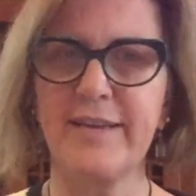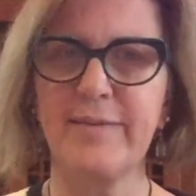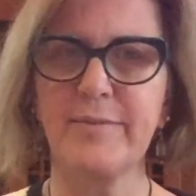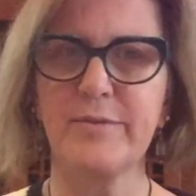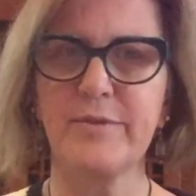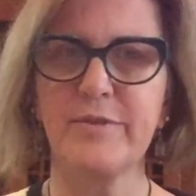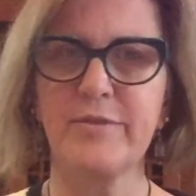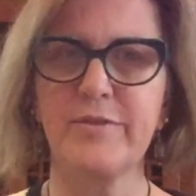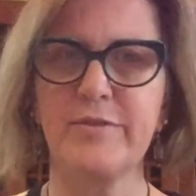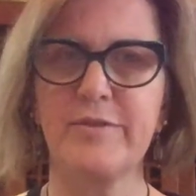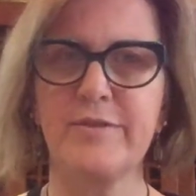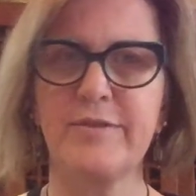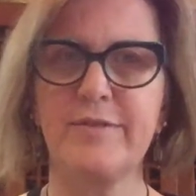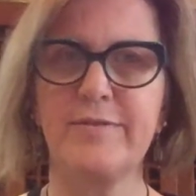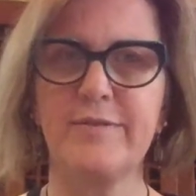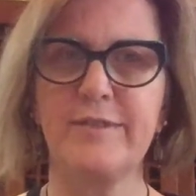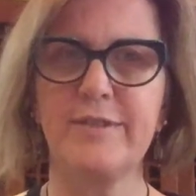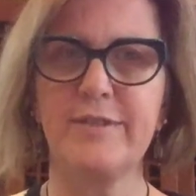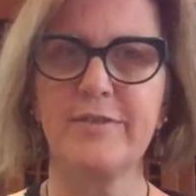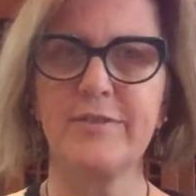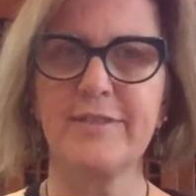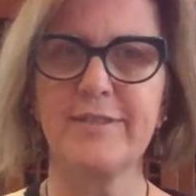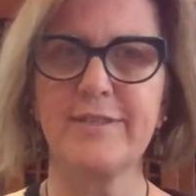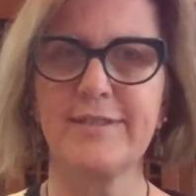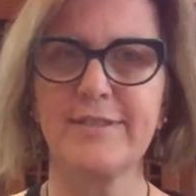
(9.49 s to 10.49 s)
I'm
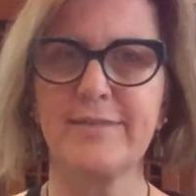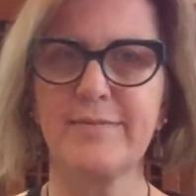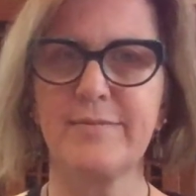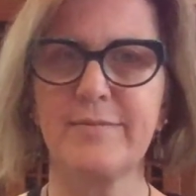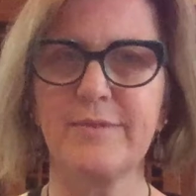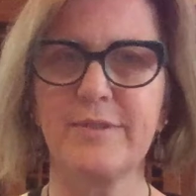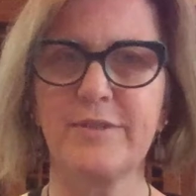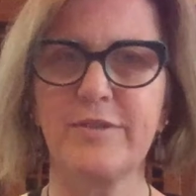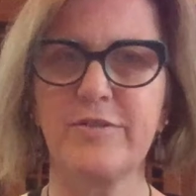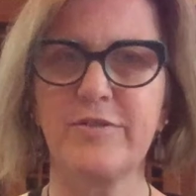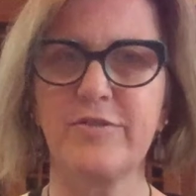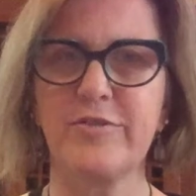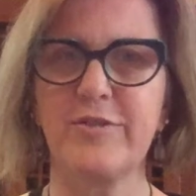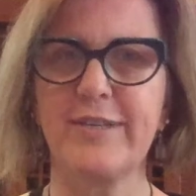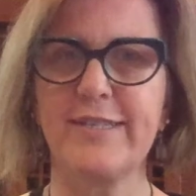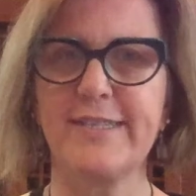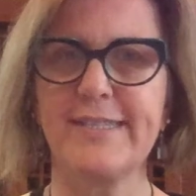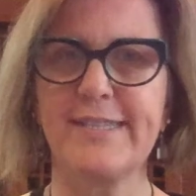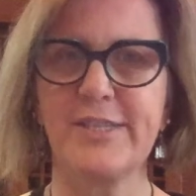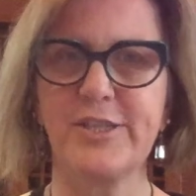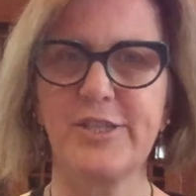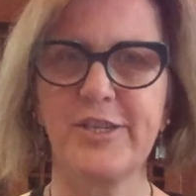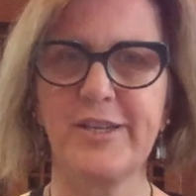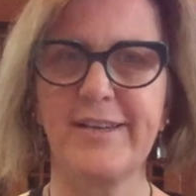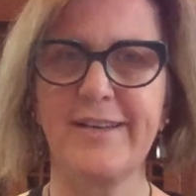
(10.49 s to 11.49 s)
doing some
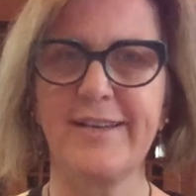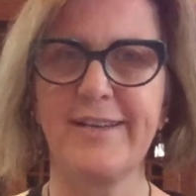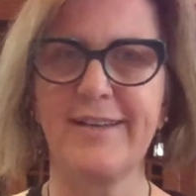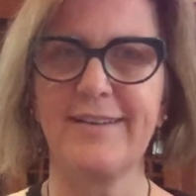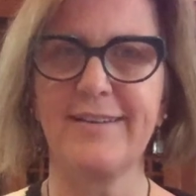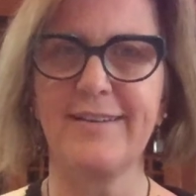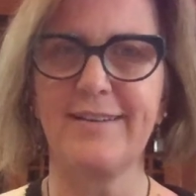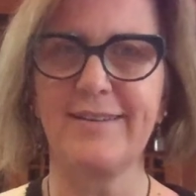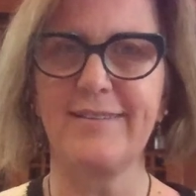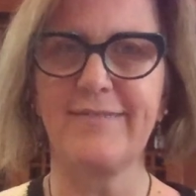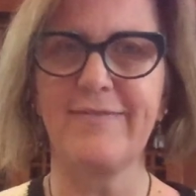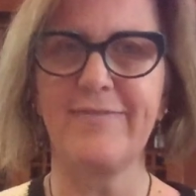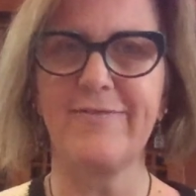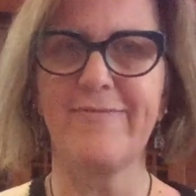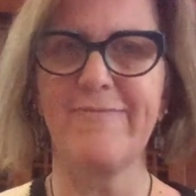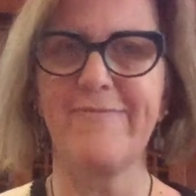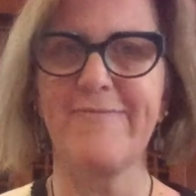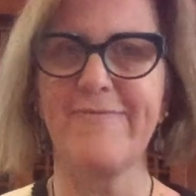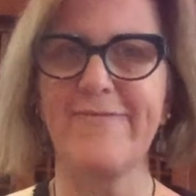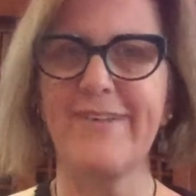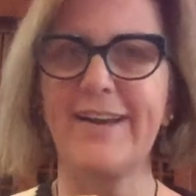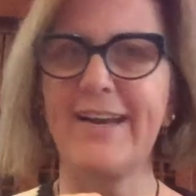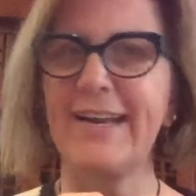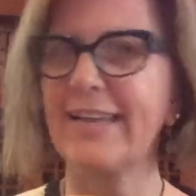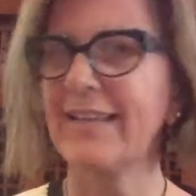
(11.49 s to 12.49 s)
transitioning, and I've
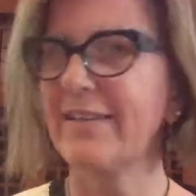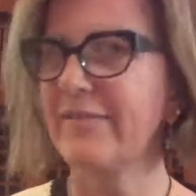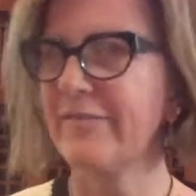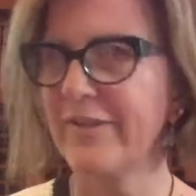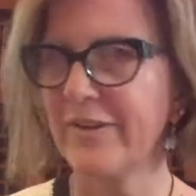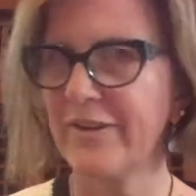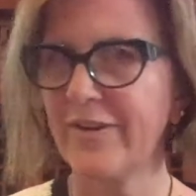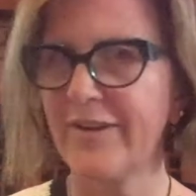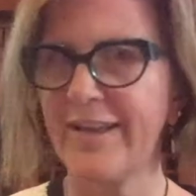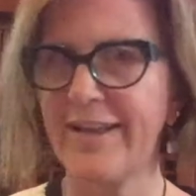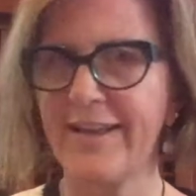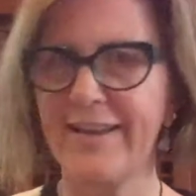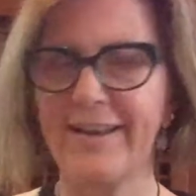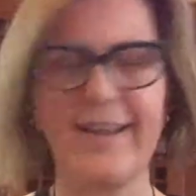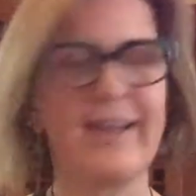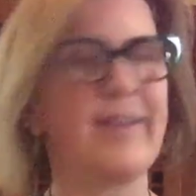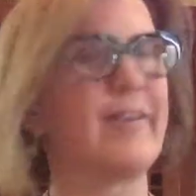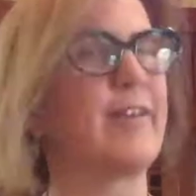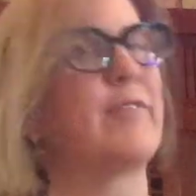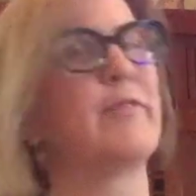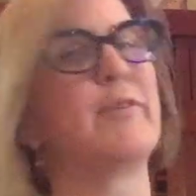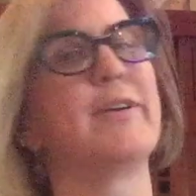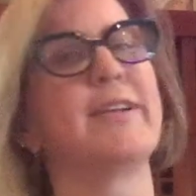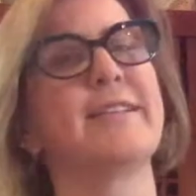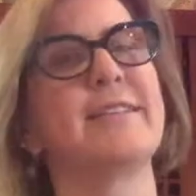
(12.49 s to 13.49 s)
finally figured out how
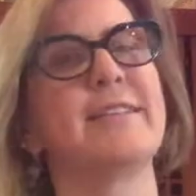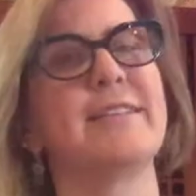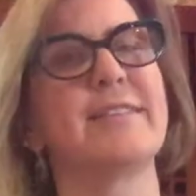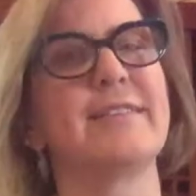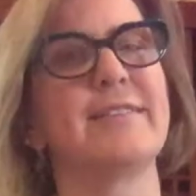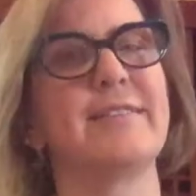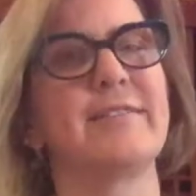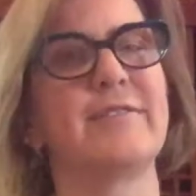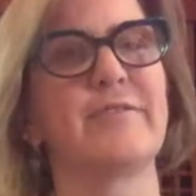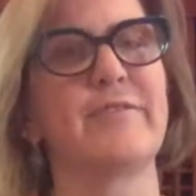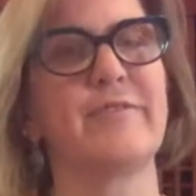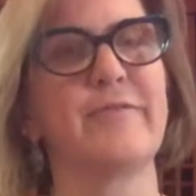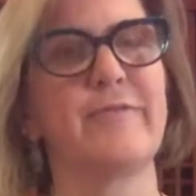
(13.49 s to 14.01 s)
I want to